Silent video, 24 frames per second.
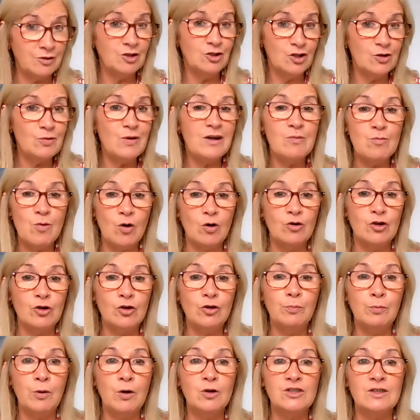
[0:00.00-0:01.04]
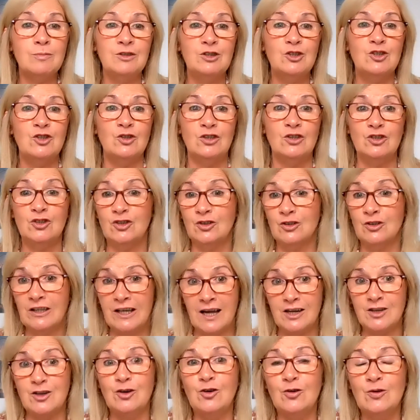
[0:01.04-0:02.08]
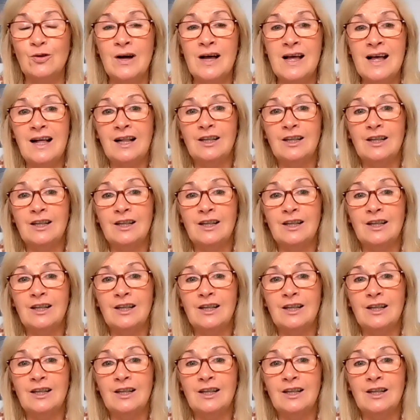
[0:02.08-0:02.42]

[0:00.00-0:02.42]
doing what you're possibly doing, Juliet, you know,